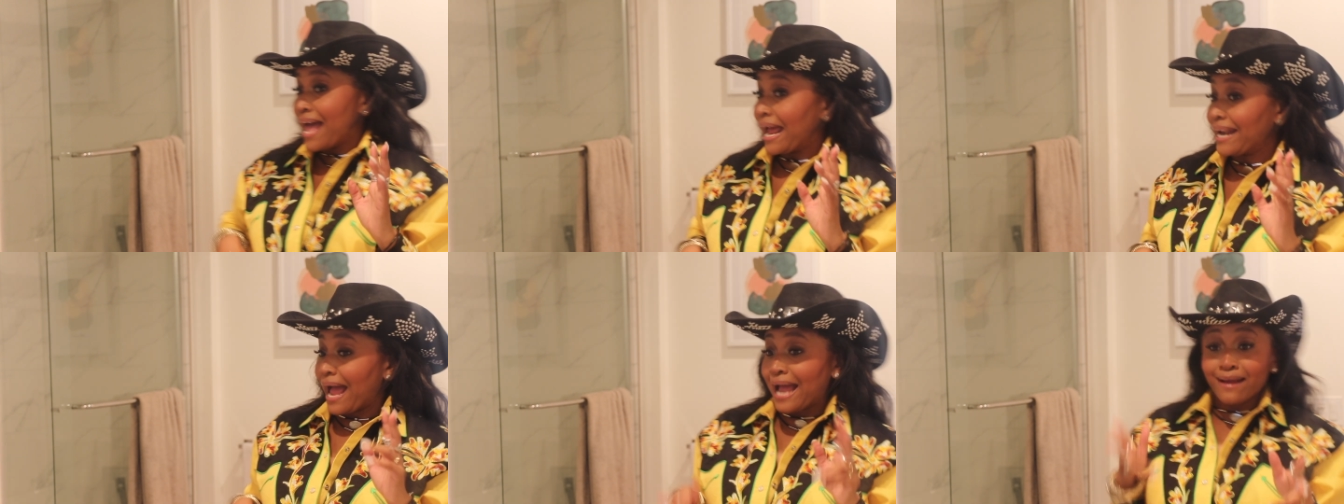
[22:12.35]

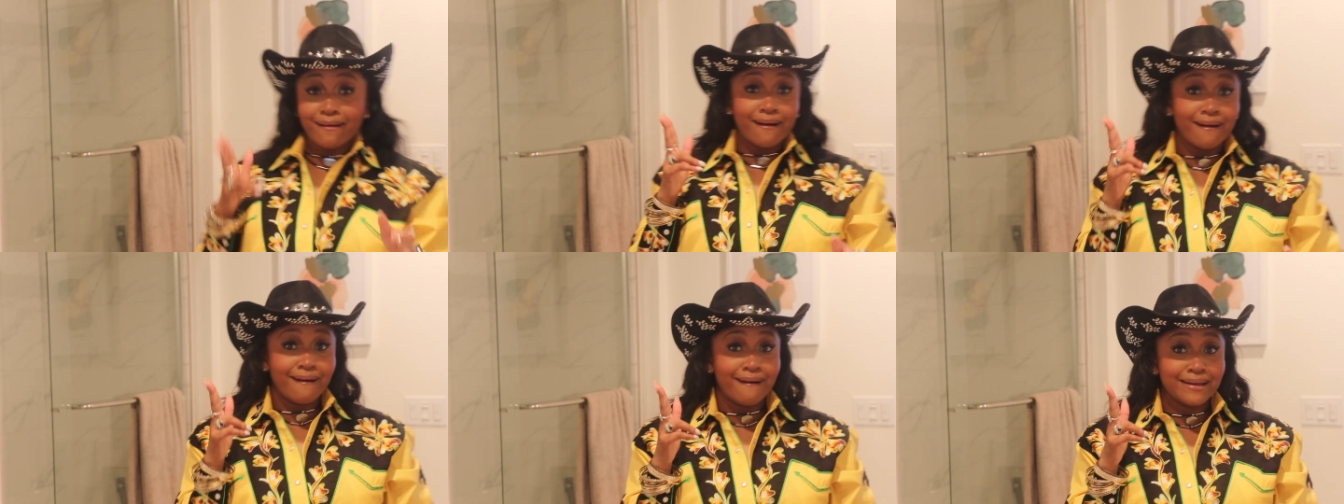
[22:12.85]
and now your
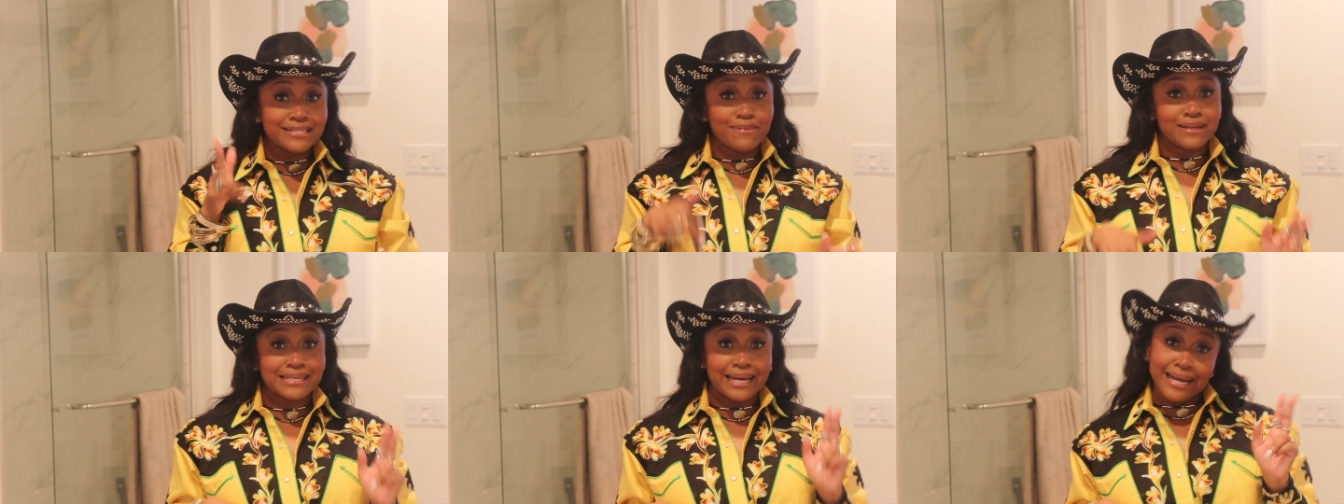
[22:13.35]
girl is
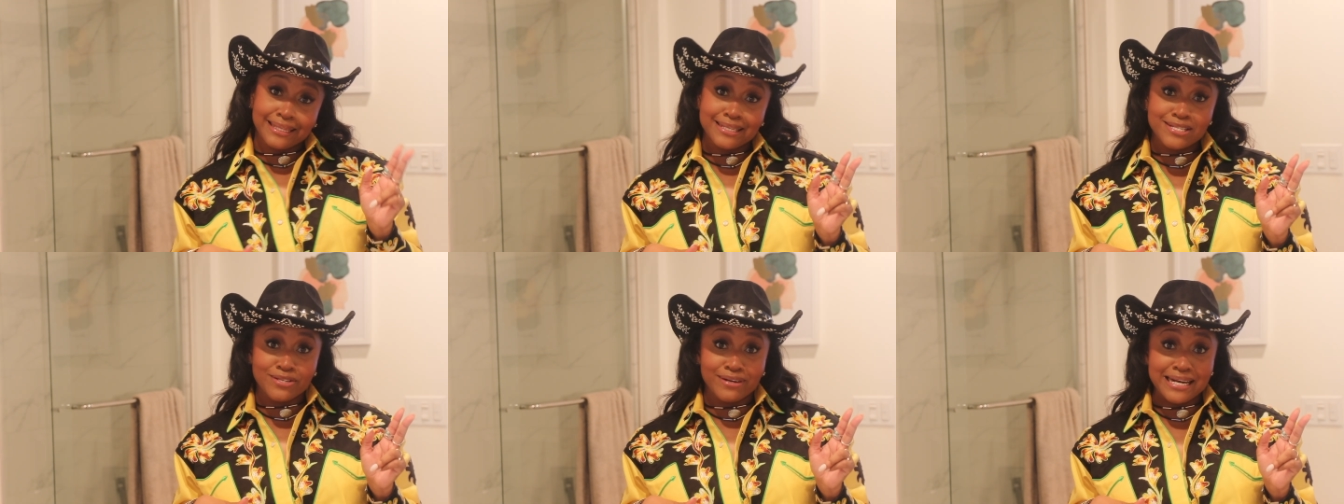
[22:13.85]
about to hit the
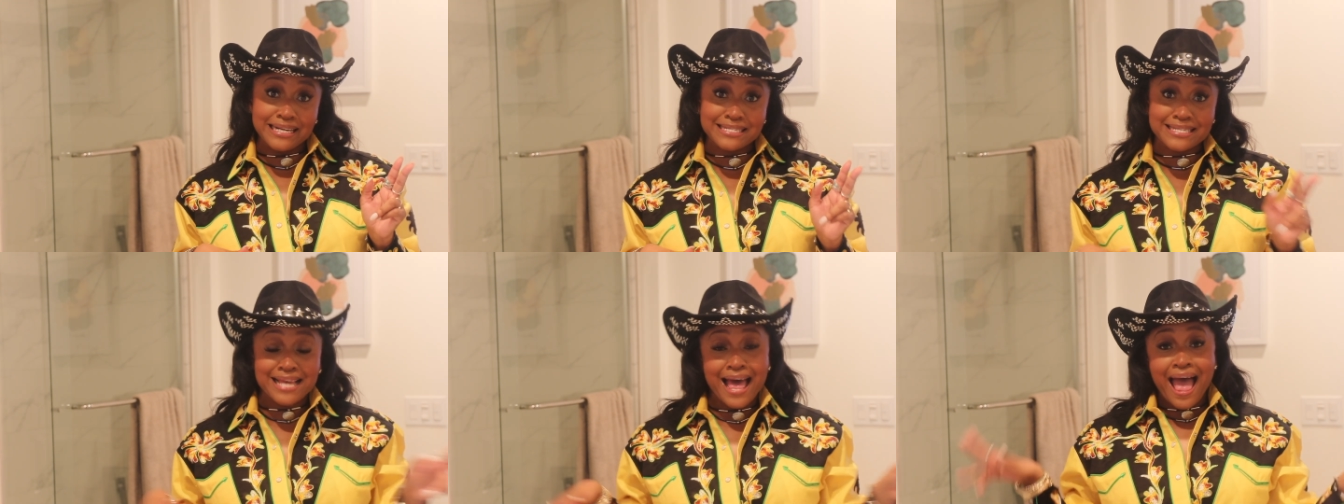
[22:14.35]

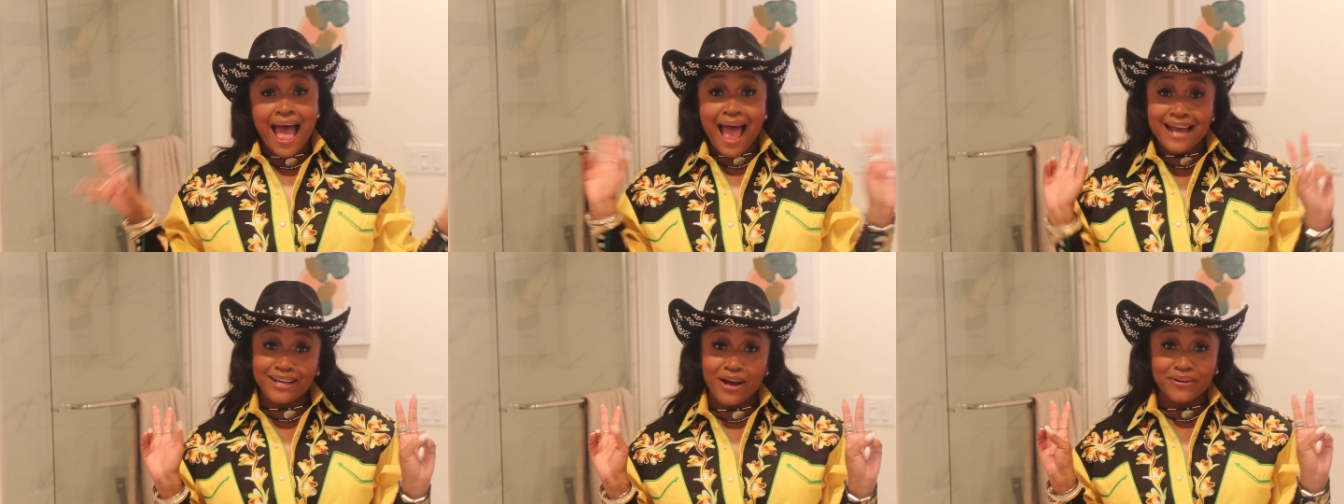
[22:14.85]
streets
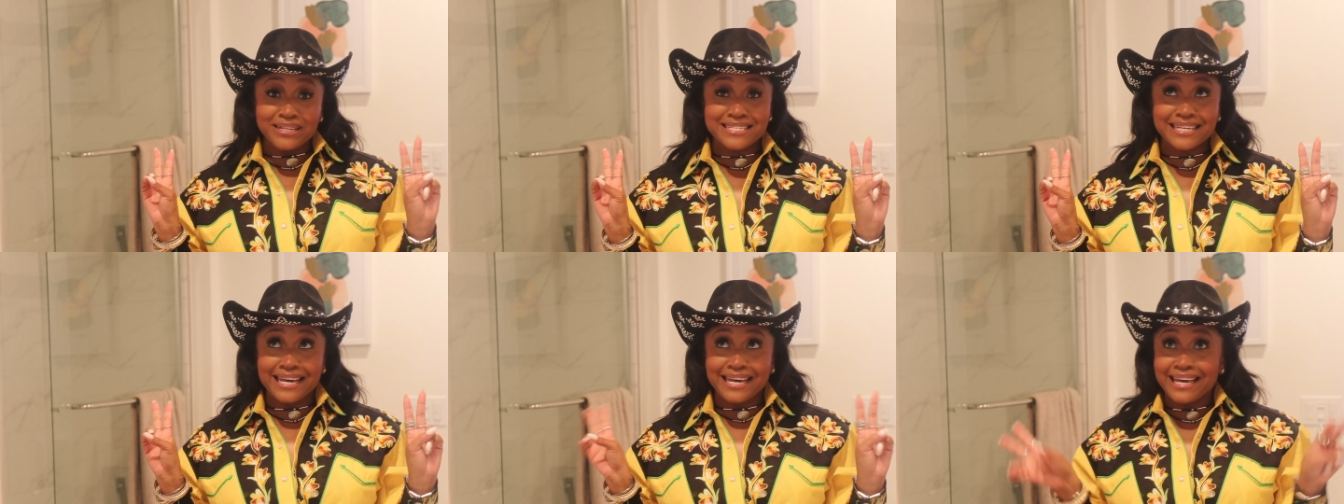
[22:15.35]
and go to
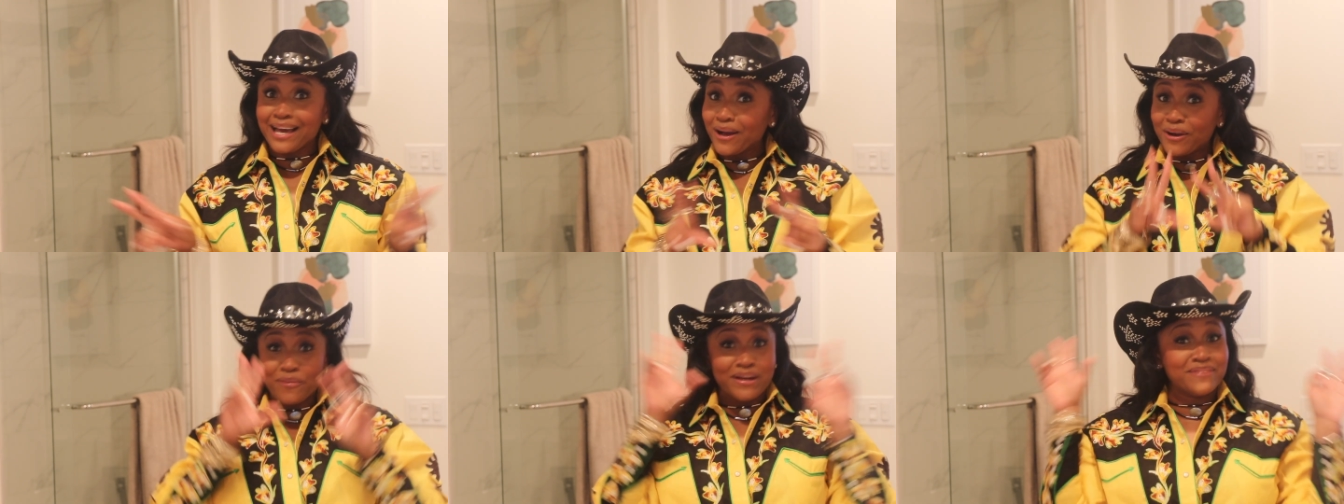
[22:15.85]
see
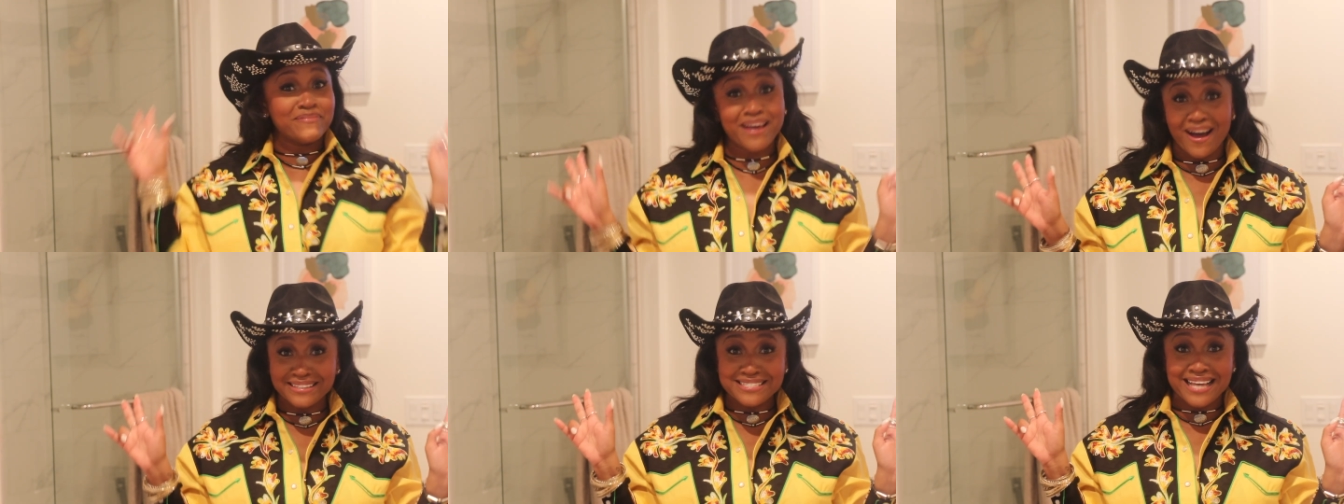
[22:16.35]
Queen
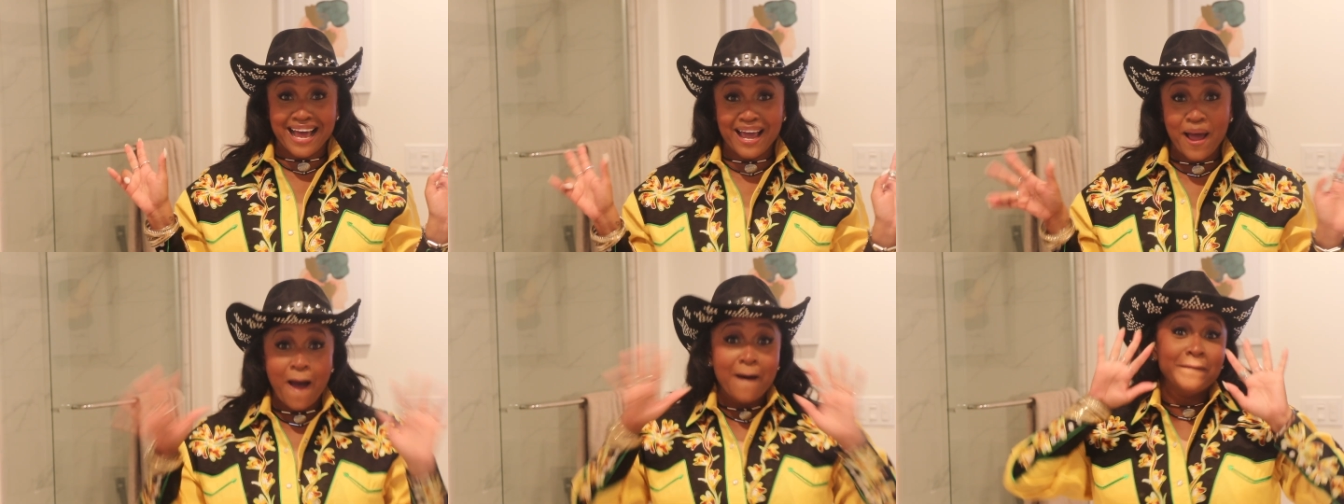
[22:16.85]

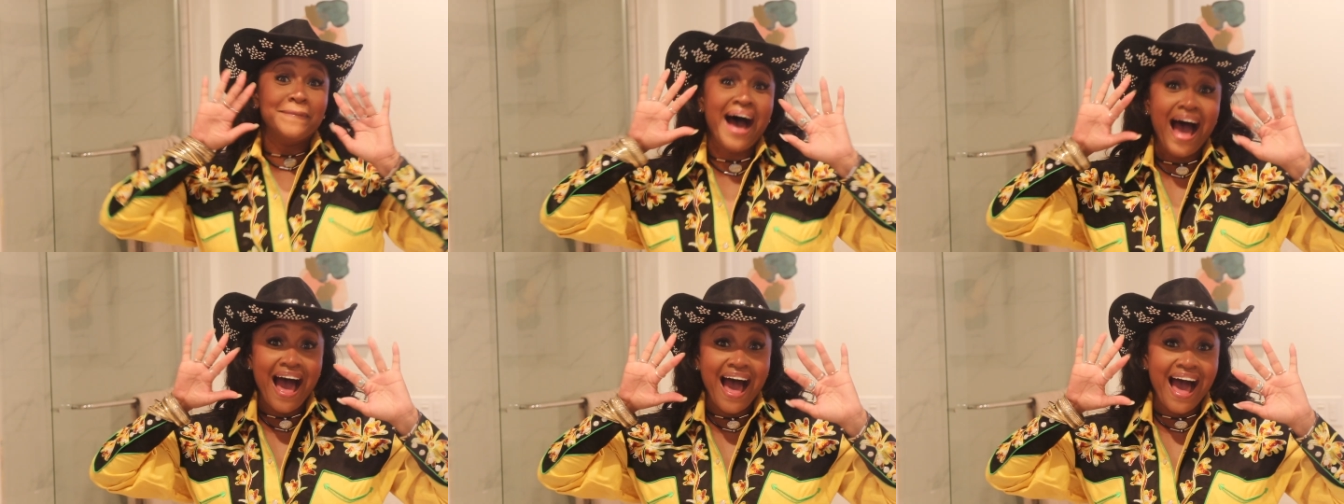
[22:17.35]
Beyonce.
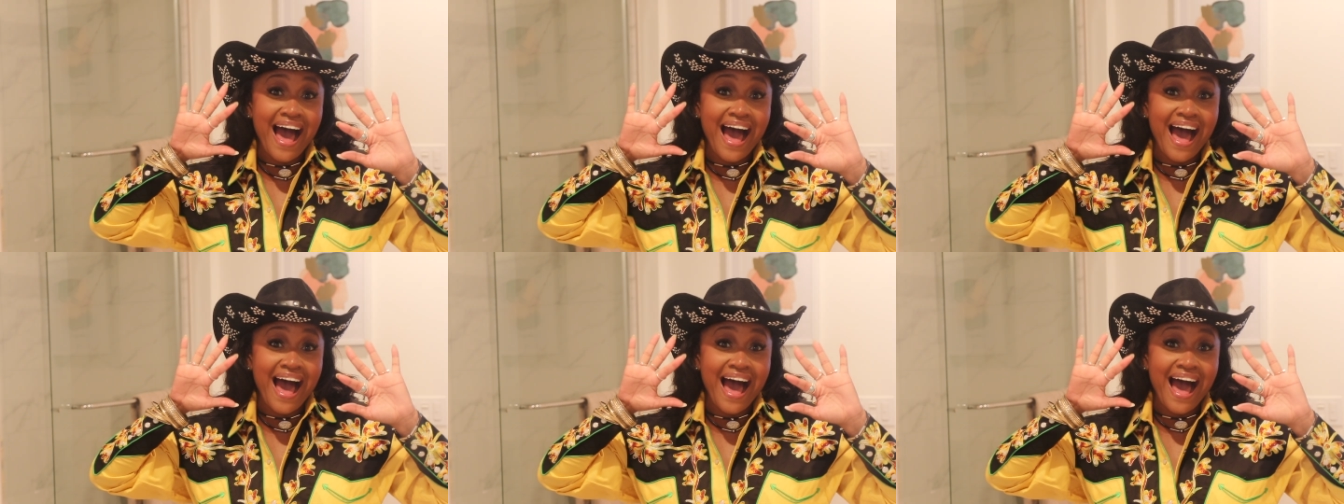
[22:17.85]
Bye!